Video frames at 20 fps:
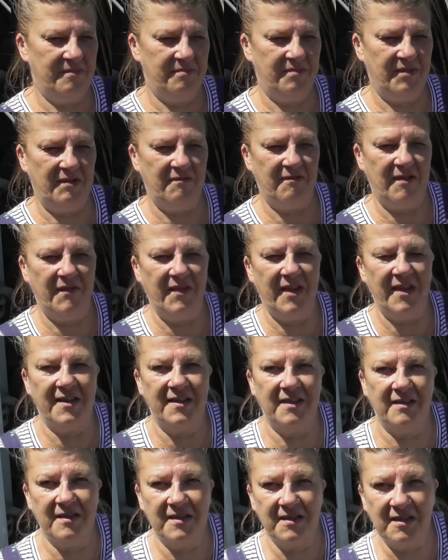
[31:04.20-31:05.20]
bring around that
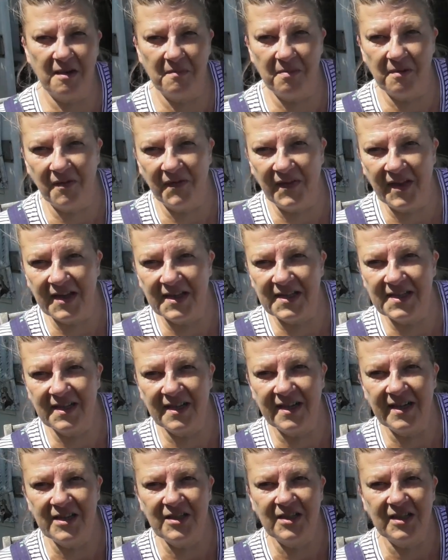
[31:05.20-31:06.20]
so there's a couple on their
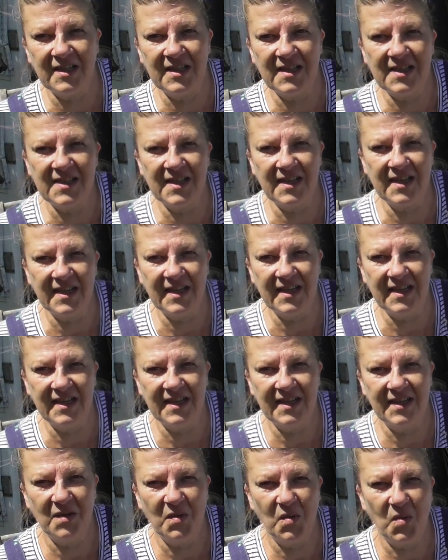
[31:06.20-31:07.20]
side you can see.
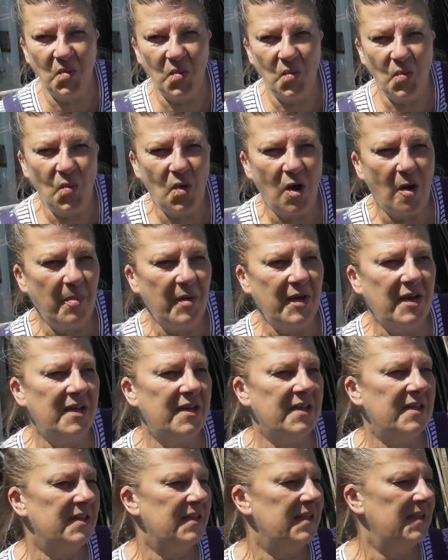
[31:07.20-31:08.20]

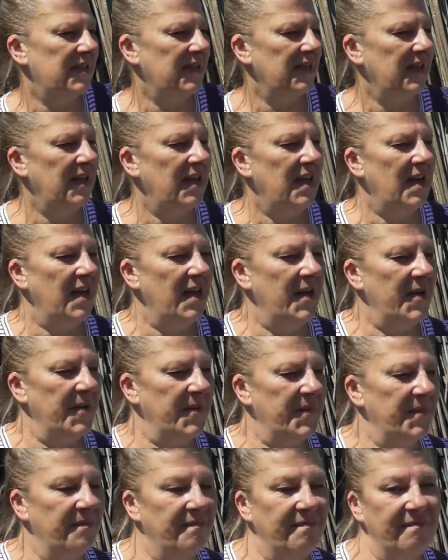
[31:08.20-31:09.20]
Whoppers!
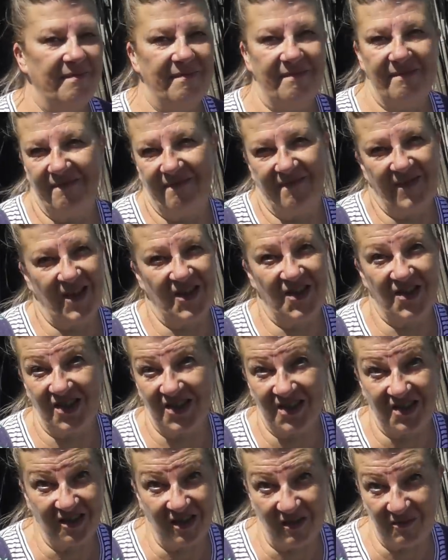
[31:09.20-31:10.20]
I
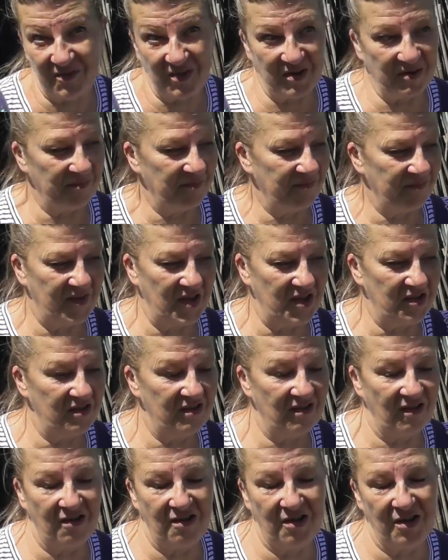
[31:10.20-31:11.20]
just love them. They're
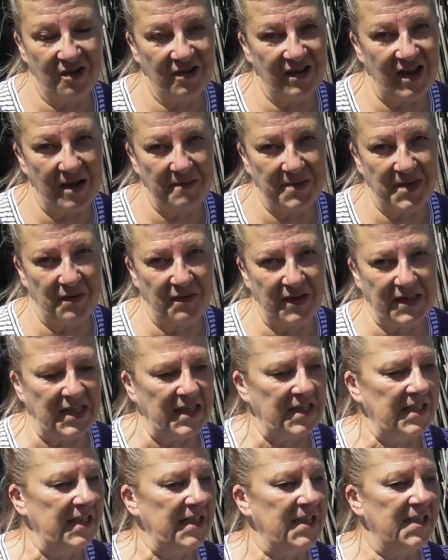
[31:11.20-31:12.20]
oh, absolutely
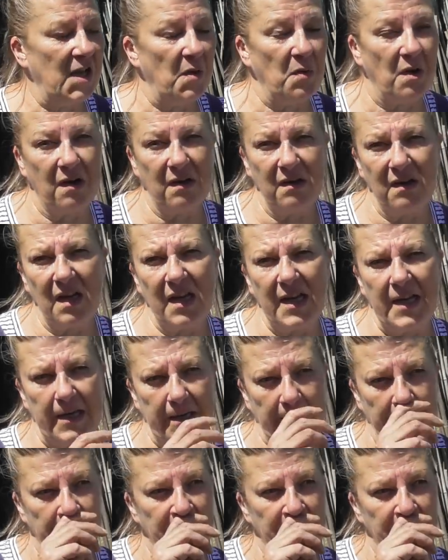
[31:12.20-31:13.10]
fantastic. So unlike